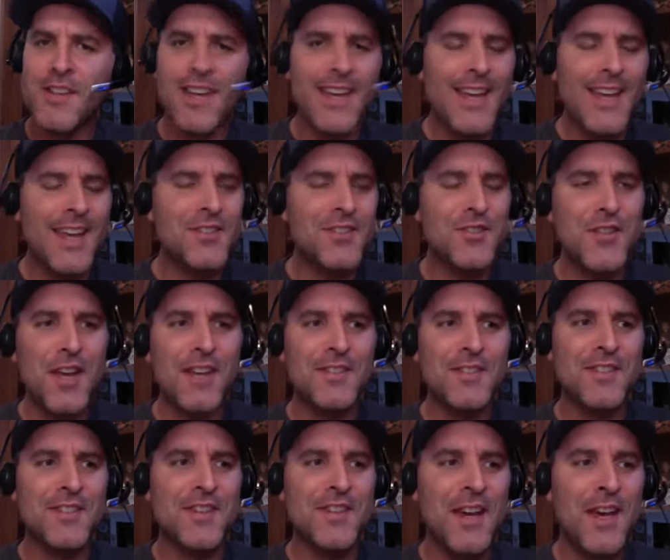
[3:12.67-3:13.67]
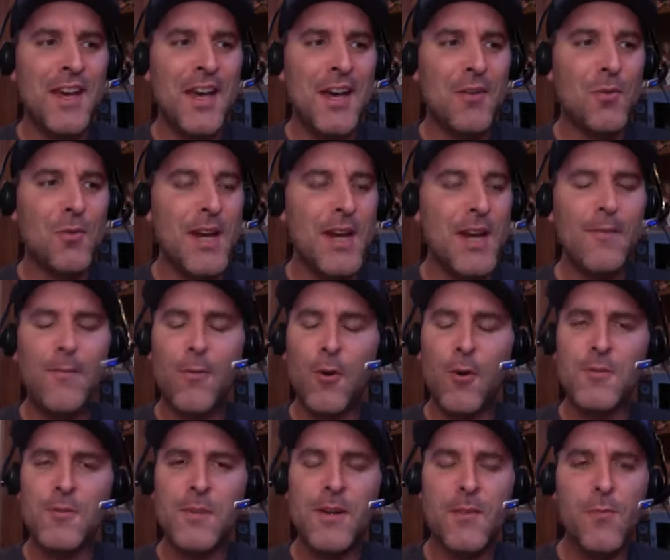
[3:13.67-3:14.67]
It's just
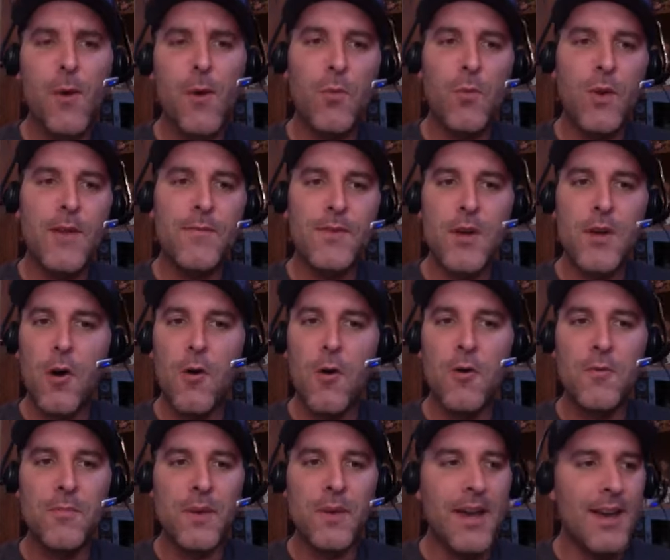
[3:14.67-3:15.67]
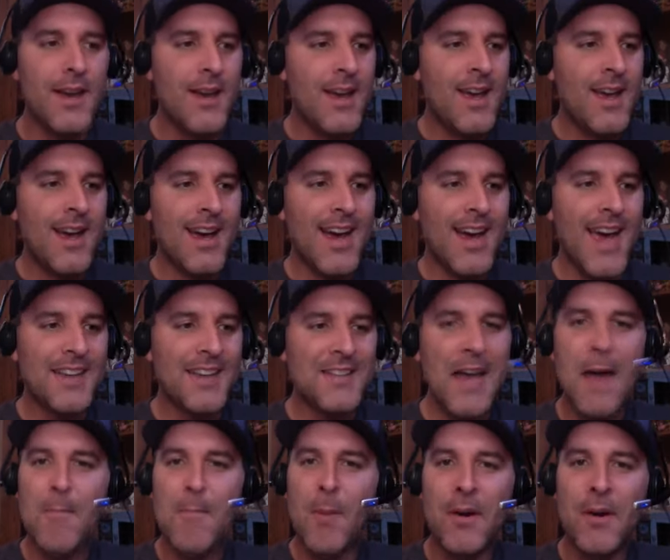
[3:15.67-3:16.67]
reinforcement of what we've known. But as
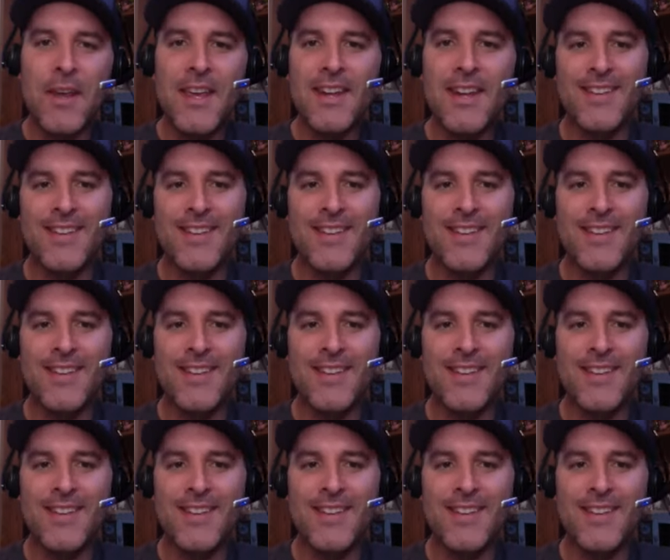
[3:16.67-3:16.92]
I put it,